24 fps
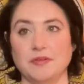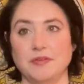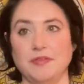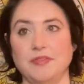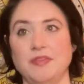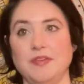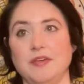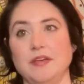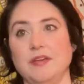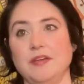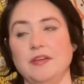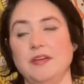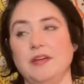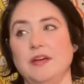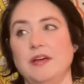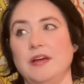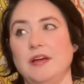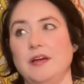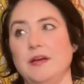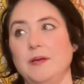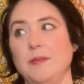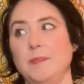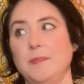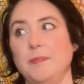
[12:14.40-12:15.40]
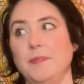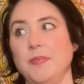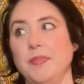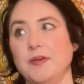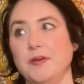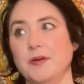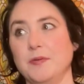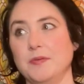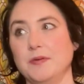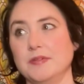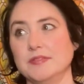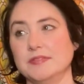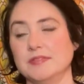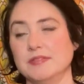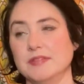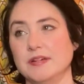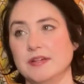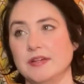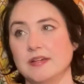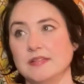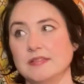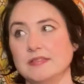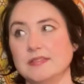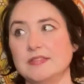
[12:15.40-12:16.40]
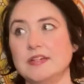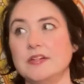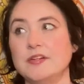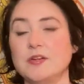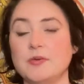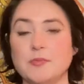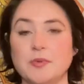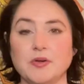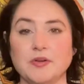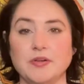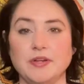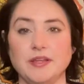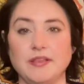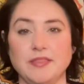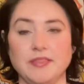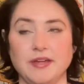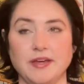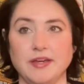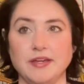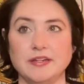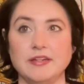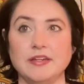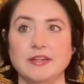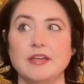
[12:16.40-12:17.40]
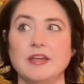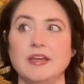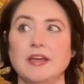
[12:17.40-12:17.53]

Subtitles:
there was a ceremony that